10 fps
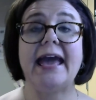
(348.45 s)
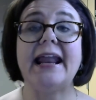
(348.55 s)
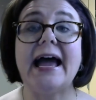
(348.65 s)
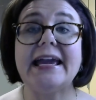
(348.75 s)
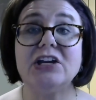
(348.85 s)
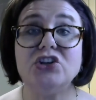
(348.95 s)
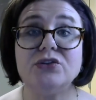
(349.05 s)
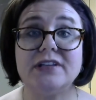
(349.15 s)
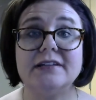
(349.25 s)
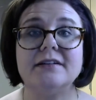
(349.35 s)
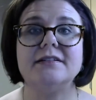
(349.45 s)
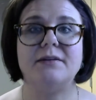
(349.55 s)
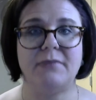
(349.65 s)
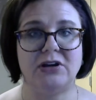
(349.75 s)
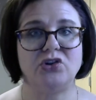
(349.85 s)
and I could use it to
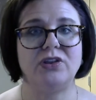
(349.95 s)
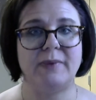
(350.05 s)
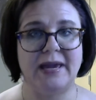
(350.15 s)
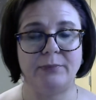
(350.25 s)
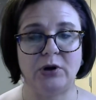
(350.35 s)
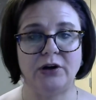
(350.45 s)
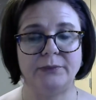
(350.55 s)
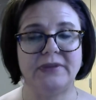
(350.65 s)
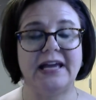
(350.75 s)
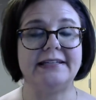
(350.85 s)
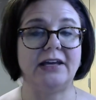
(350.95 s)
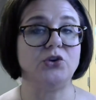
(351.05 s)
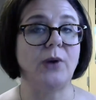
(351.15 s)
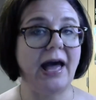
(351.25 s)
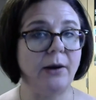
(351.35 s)
measure the paper and tell
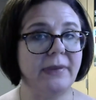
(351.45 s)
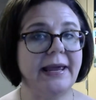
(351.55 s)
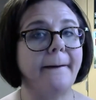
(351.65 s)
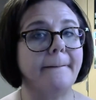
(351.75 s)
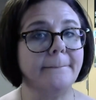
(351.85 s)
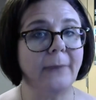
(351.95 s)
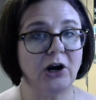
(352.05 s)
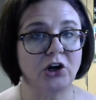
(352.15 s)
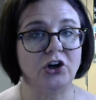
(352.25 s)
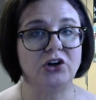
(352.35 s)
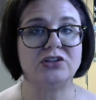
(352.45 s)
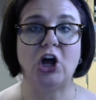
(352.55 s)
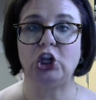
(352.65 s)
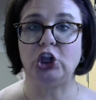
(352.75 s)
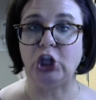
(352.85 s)
you how many markers
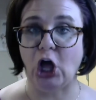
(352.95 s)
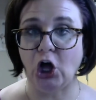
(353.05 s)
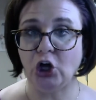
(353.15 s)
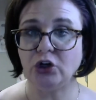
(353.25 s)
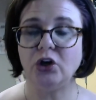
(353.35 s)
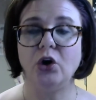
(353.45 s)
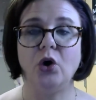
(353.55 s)
long